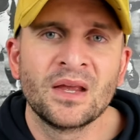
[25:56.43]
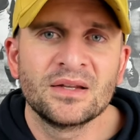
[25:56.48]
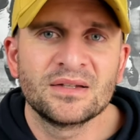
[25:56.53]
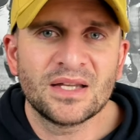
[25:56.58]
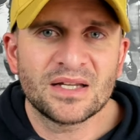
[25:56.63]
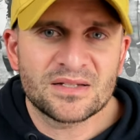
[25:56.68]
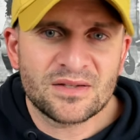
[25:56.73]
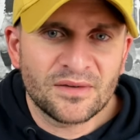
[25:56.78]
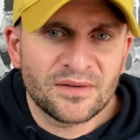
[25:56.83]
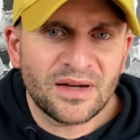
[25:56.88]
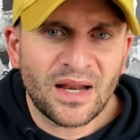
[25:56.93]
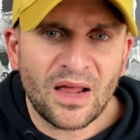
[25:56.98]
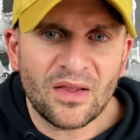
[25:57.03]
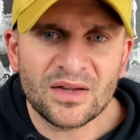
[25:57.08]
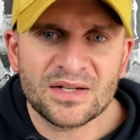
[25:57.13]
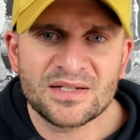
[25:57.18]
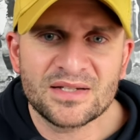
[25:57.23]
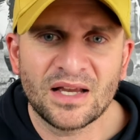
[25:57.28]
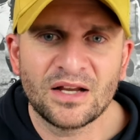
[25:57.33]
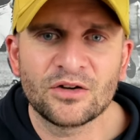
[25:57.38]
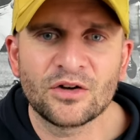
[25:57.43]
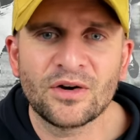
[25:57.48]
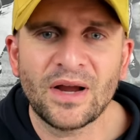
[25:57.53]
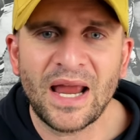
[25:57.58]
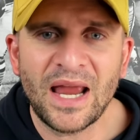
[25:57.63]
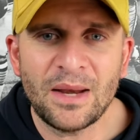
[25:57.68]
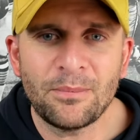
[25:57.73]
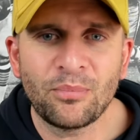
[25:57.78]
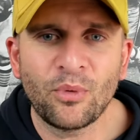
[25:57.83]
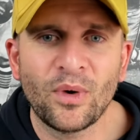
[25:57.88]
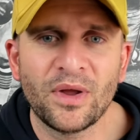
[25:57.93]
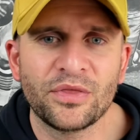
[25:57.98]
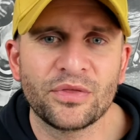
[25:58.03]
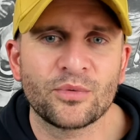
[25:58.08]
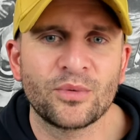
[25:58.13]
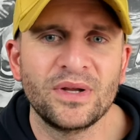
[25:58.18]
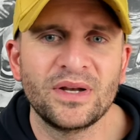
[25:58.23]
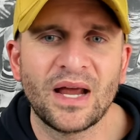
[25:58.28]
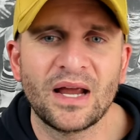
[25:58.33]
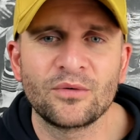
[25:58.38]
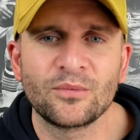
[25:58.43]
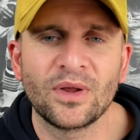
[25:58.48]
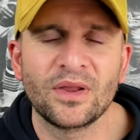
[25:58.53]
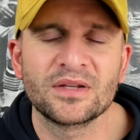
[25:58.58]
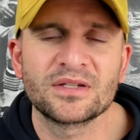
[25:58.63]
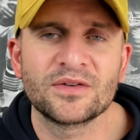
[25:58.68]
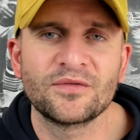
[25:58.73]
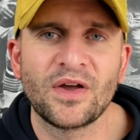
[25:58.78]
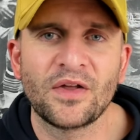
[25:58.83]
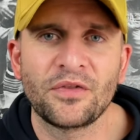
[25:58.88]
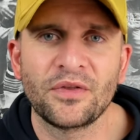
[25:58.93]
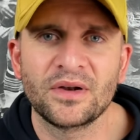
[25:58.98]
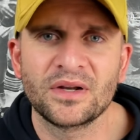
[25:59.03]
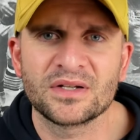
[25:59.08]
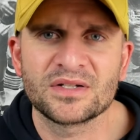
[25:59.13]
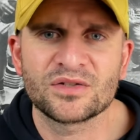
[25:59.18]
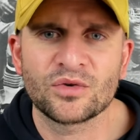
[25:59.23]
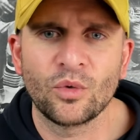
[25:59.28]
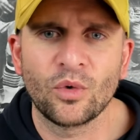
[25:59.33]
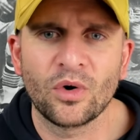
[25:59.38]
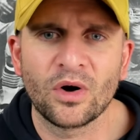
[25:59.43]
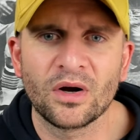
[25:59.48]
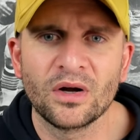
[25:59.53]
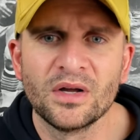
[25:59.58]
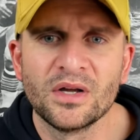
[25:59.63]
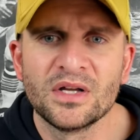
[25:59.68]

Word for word: Deslyn Alexander, eight point three nine relative athletic score,